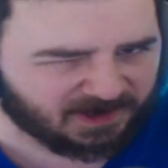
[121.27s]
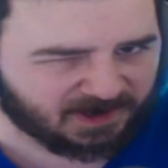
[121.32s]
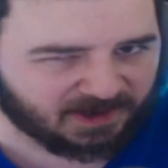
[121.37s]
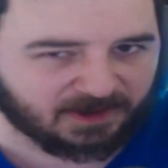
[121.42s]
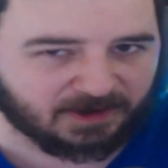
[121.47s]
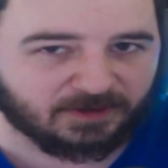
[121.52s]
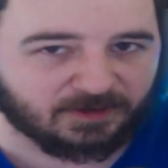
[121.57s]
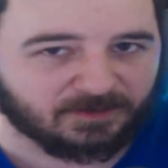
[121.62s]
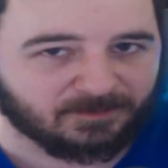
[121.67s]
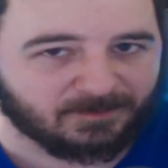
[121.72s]
It ain't
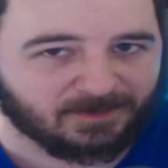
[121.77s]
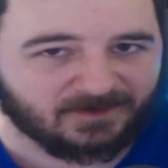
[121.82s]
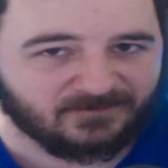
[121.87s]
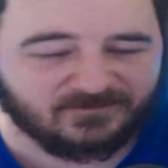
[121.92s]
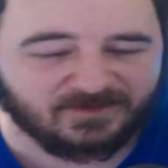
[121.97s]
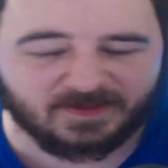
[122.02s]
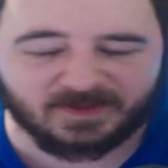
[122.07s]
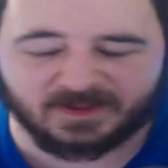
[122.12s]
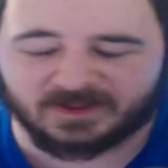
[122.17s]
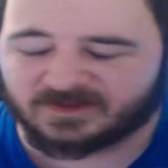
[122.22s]
gonna hurt my
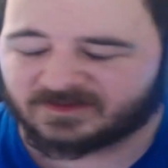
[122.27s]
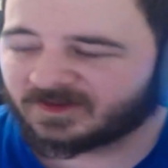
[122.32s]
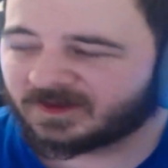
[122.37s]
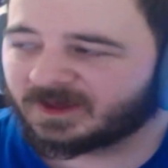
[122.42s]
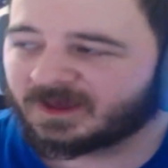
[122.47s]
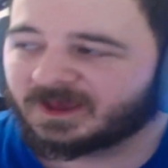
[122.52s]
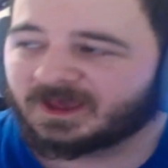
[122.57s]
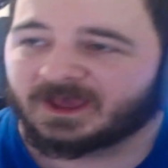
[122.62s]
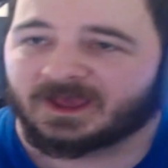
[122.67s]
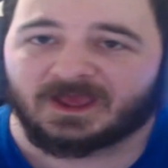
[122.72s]
feelings.
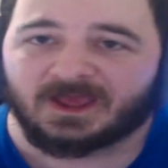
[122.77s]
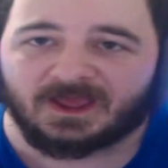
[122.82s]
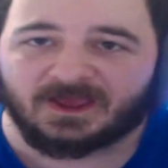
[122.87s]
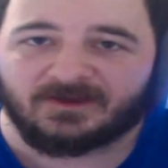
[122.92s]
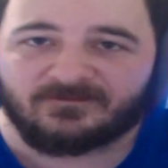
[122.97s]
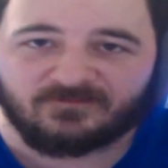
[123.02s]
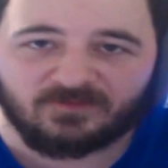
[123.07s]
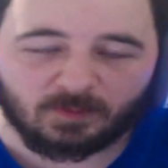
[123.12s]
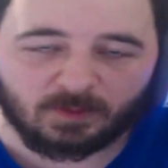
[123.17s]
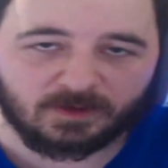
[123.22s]

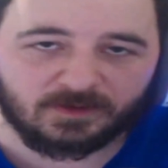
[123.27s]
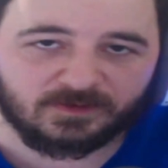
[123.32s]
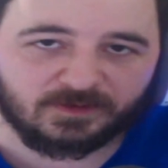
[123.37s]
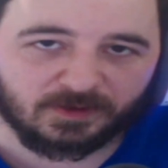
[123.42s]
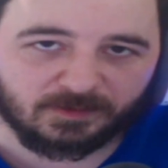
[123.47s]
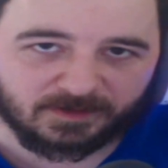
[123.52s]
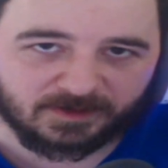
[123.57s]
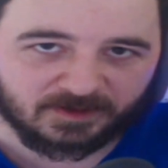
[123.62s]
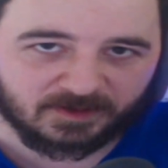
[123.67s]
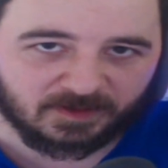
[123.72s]
If you aren't
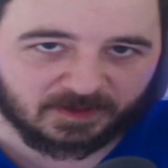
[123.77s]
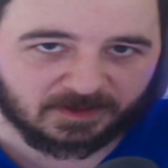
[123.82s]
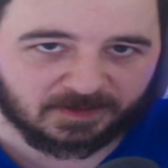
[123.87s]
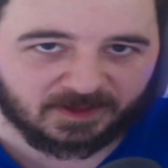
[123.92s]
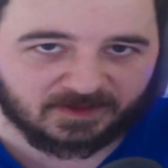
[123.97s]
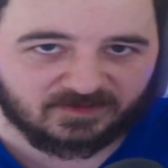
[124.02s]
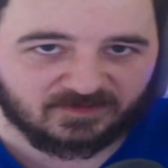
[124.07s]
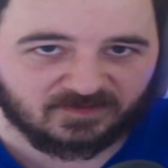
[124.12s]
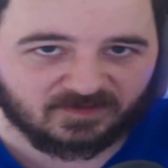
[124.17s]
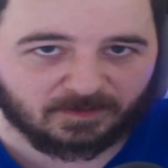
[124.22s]
already, click
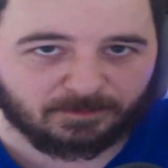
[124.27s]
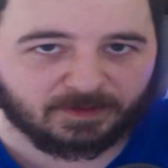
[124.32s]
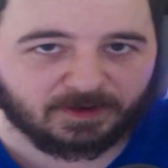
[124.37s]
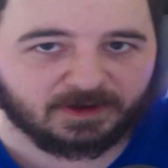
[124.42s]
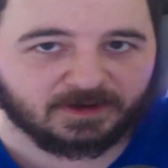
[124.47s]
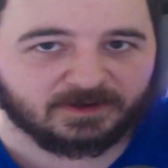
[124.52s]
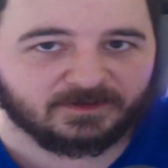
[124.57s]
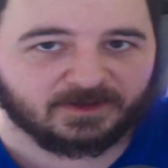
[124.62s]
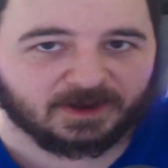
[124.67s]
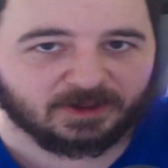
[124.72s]
that sub
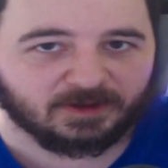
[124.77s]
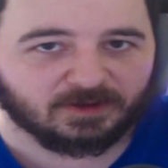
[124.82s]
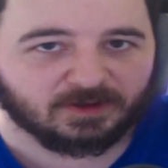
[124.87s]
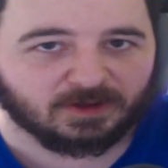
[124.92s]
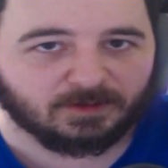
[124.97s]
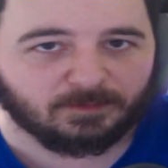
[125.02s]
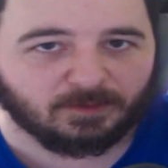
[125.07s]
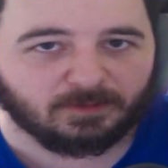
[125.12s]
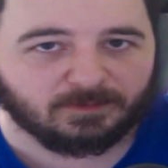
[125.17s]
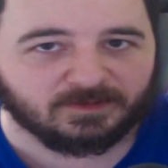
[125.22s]
button and Daddy will
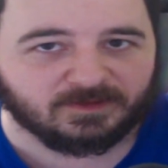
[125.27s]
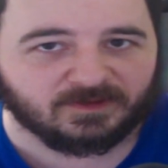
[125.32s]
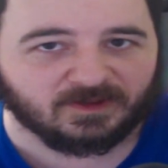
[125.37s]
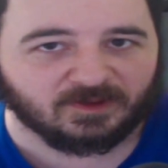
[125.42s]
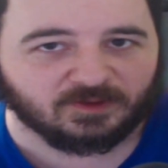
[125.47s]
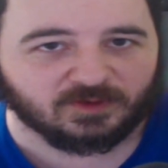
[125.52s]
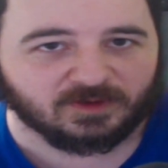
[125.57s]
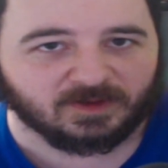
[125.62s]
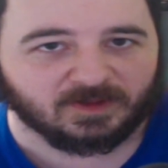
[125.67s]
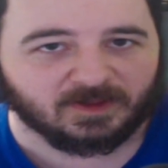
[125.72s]
come home and
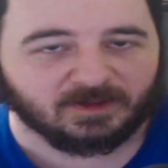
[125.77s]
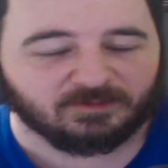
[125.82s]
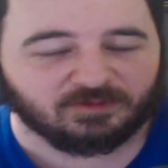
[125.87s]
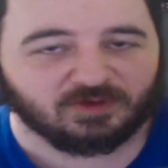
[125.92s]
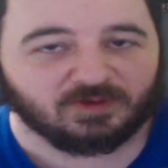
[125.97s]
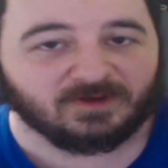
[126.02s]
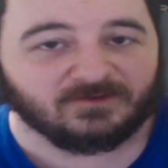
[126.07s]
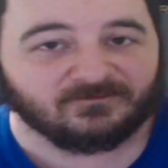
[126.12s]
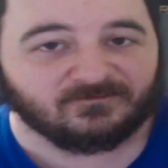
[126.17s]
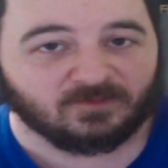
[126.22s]
tells you he loves
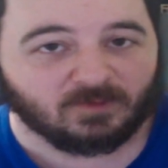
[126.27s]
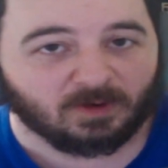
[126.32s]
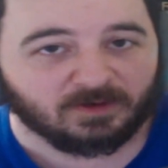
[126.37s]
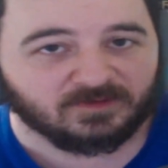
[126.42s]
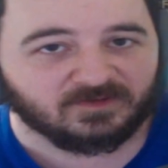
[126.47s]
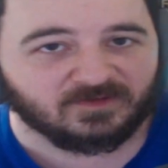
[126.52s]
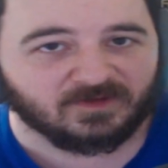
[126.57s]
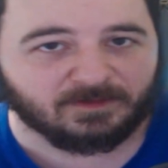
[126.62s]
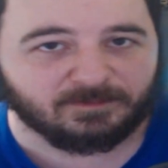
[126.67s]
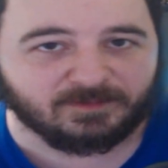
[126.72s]
you. If you are a
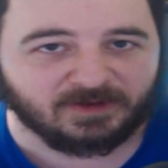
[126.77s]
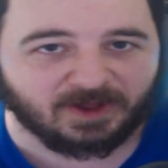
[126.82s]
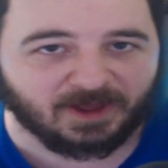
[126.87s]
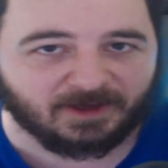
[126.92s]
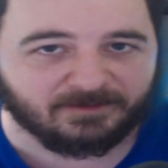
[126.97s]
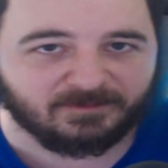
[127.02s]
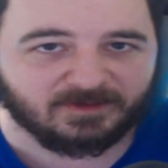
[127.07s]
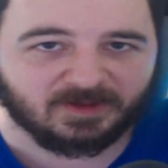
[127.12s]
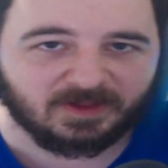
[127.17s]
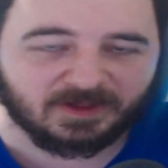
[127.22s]
sub and you
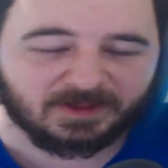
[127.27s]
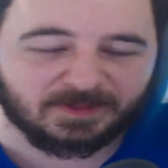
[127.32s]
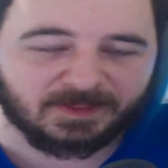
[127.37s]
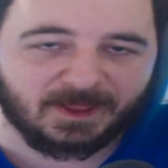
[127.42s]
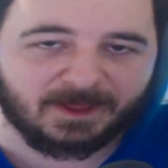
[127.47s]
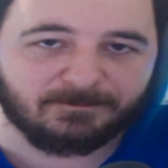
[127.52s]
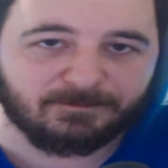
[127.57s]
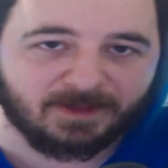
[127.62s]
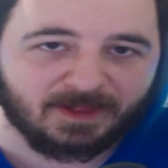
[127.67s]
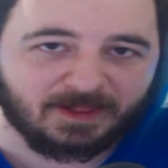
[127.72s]
haven't, click
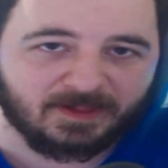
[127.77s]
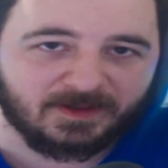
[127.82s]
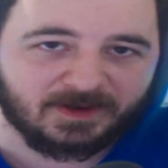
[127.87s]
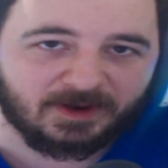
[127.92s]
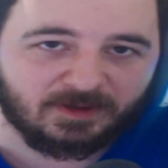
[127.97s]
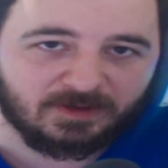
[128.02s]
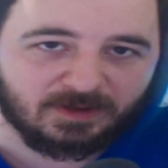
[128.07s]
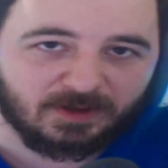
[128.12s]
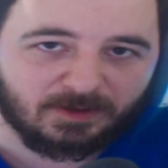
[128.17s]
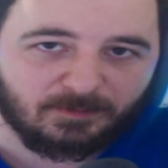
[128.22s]
that bell and
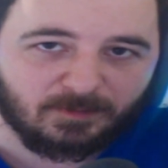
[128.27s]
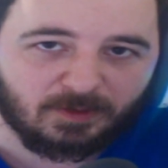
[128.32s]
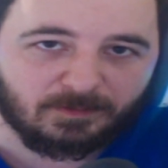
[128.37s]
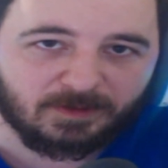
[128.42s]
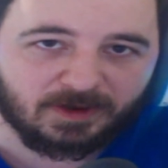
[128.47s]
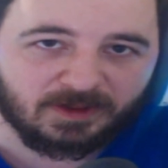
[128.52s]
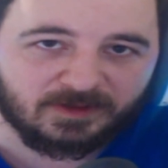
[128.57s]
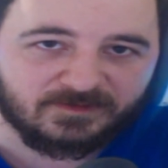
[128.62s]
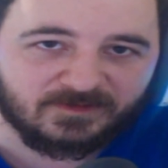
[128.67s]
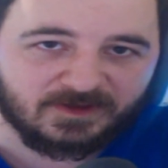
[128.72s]
I'll come home
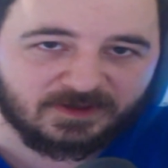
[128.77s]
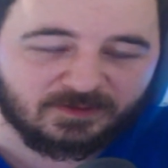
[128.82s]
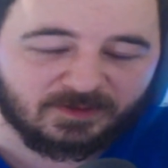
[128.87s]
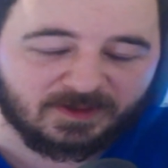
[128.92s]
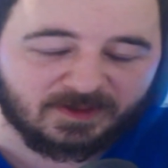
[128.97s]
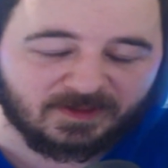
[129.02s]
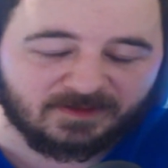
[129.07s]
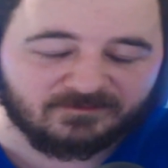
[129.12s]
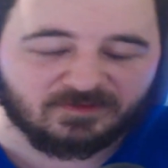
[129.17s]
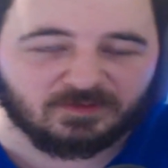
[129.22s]
and I'll tell you I
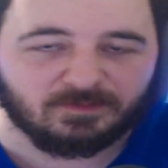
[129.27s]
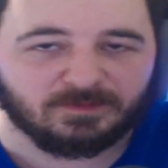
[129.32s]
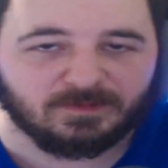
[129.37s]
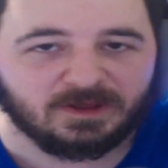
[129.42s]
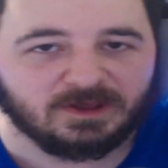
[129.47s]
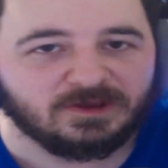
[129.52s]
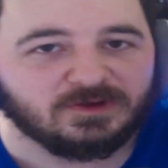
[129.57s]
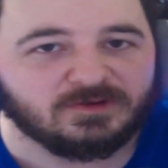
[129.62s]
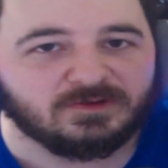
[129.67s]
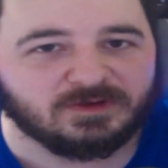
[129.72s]
love you. Me,
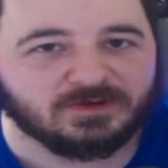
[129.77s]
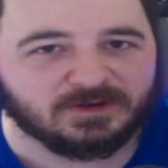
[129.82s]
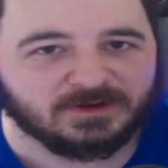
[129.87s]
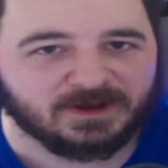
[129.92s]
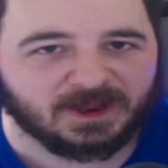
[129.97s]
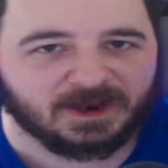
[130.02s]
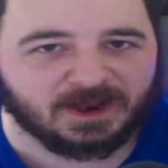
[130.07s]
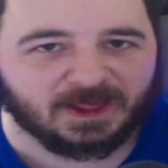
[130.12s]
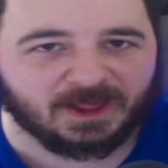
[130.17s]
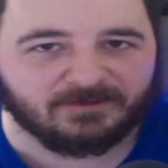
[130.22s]
you, your
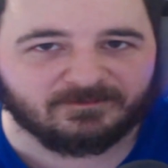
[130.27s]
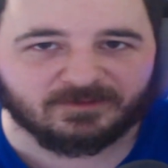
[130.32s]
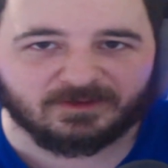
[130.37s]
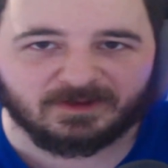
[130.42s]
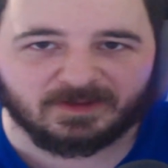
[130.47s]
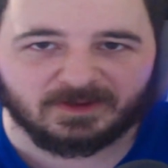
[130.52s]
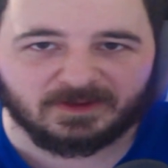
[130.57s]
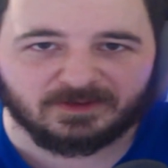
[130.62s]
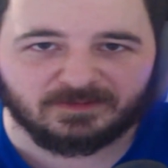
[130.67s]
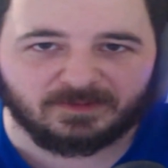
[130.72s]
dad will have a
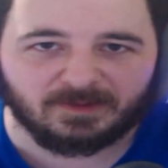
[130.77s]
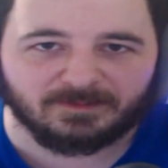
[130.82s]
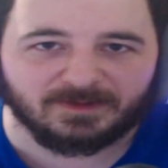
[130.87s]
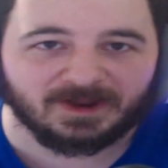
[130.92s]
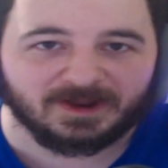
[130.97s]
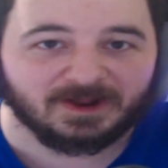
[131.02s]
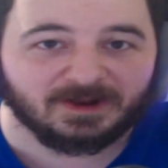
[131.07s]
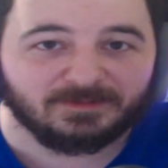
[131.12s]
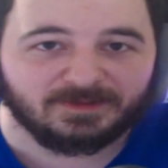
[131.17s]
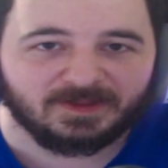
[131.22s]
great little moment.
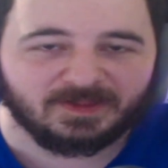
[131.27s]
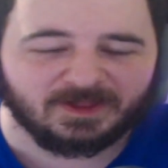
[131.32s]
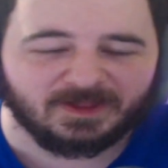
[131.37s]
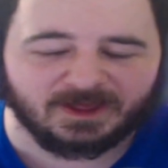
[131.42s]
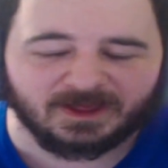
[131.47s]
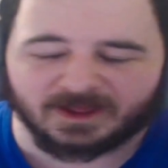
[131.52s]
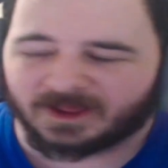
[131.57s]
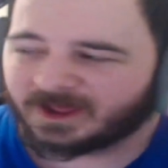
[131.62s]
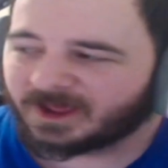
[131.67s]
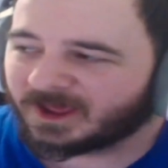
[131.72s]
It'll be
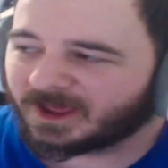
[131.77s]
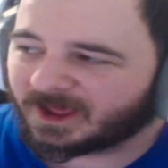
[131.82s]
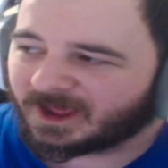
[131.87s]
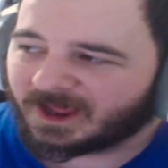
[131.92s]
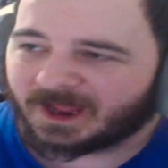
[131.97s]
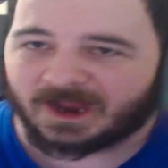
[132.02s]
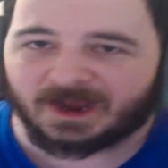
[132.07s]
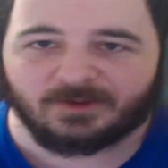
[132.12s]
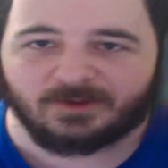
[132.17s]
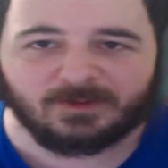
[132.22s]
lit.
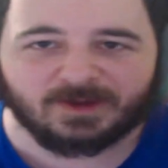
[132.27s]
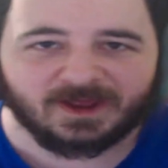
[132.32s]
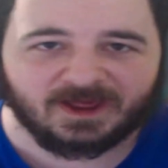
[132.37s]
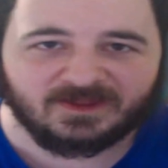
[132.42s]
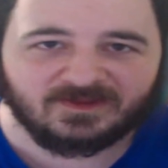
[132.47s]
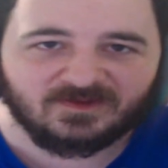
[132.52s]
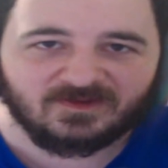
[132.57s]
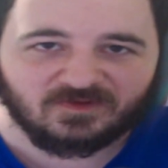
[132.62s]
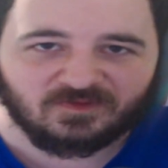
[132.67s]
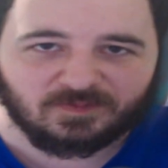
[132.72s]
Anyway,
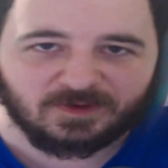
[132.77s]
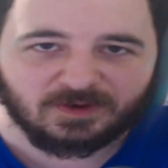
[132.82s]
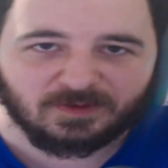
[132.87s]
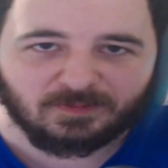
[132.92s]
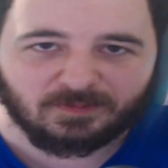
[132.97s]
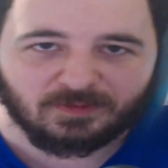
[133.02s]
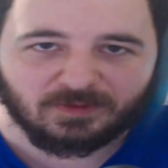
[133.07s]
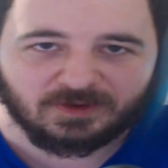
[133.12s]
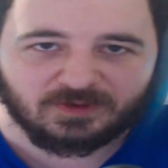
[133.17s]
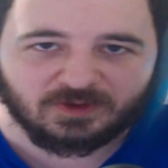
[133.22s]
guys, it's been your
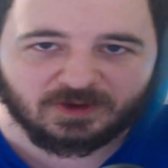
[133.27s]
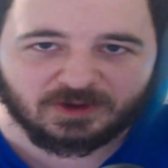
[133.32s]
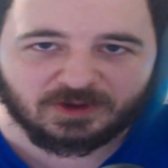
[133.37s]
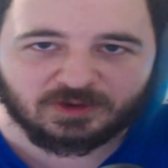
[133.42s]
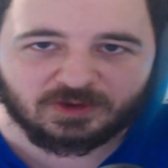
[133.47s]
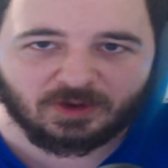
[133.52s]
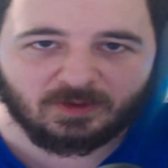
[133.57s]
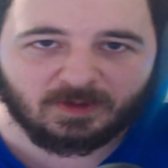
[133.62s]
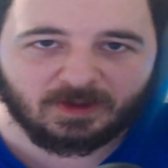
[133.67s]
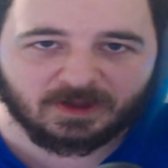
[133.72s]
boy
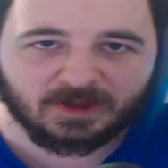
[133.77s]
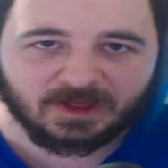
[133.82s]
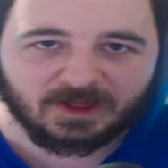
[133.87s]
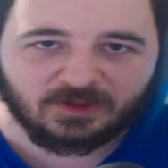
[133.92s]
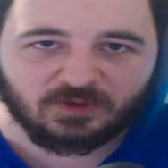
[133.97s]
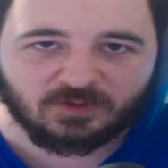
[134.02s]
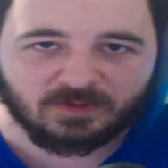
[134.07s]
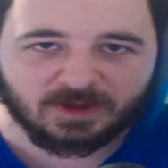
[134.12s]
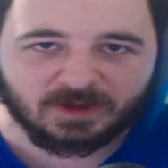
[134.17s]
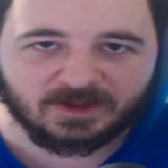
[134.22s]
Josho. I'll
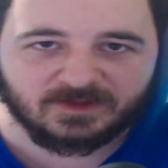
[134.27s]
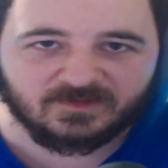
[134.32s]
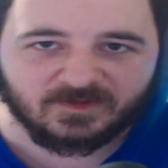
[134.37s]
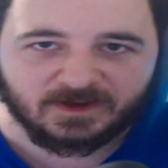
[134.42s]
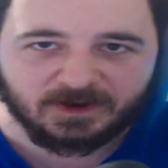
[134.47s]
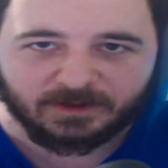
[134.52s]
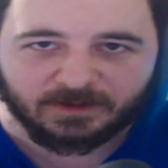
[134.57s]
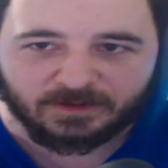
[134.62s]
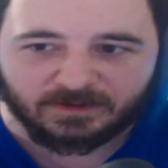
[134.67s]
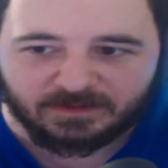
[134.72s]
catch you guys later.